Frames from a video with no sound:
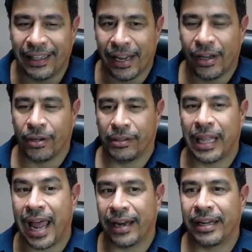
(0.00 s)

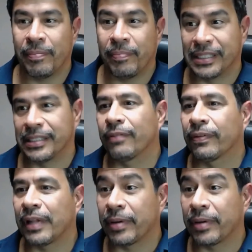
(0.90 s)
that can be said for that,